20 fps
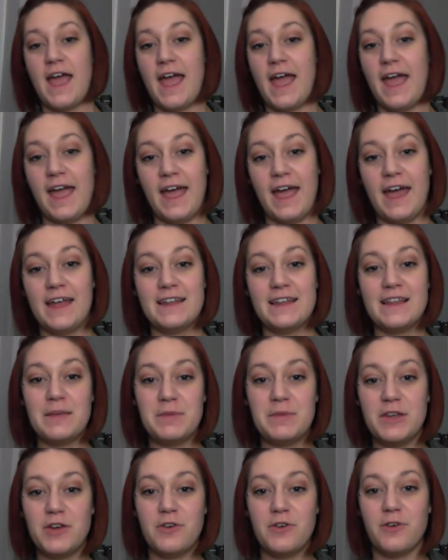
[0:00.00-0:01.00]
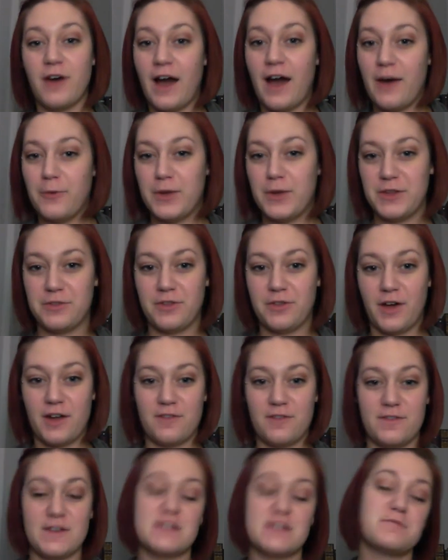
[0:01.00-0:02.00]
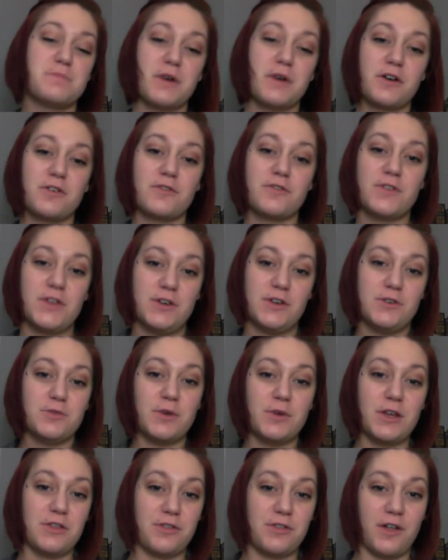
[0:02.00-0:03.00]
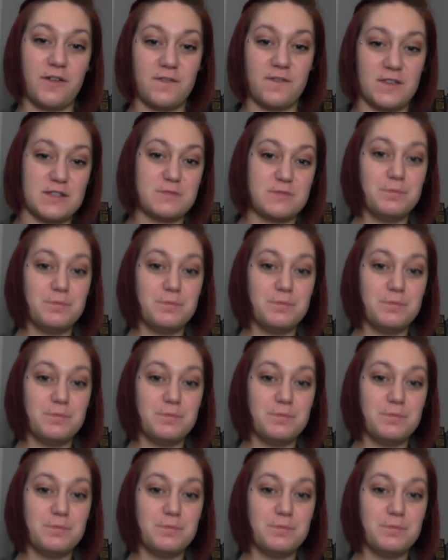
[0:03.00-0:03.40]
And let me know uh, what you thought of this book review, what you thought of this